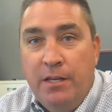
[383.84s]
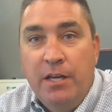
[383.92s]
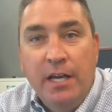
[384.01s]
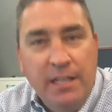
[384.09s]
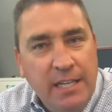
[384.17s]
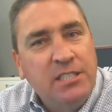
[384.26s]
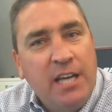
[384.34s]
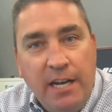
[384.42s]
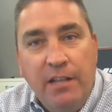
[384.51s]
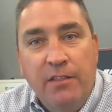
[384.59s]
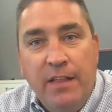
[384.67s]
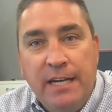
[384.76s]
And that's kind
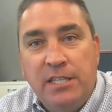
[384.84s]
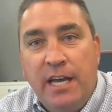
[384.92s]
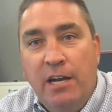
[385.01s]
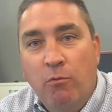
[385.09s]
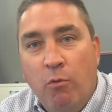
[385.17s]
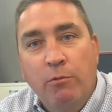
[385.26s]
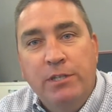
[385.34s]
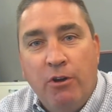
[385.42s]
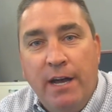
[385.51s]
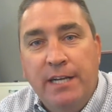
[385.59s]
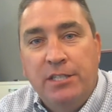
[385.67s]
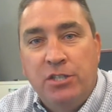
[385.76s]
of where we
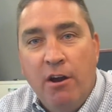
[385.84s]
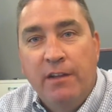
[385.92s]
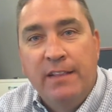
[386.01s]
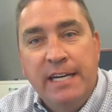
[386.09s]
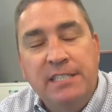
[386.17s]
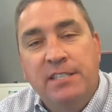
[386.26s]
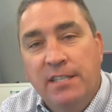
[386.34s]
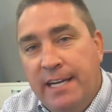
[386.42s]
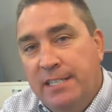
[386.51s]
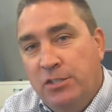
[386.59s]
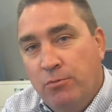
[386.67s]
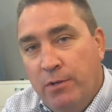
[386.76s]
try to target. That's the
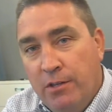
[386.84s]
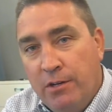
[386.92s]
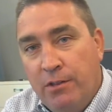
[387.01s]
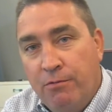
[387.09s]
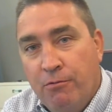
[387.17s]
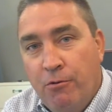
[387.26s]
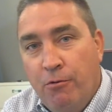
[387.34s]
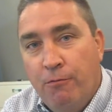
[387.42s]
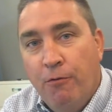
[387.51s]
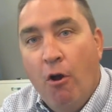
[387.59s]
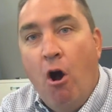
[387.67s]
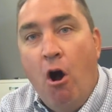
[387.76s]
lens we look through
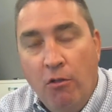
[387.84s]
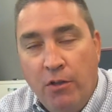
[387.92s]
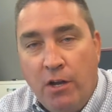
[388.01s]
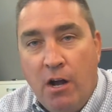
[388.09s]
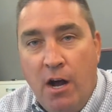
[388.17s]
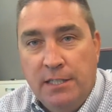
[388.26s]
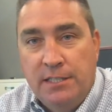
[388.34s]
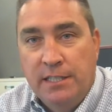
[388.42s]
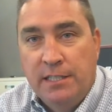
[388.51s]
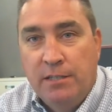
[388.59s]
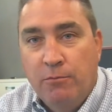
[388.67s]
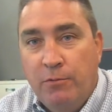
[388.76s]
for all the
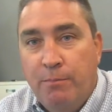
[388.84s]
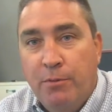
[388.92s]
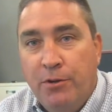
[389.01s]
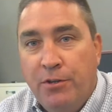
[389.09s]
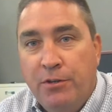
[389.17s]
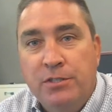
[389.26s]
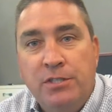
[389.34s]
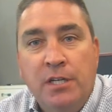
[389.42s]
content that we produce.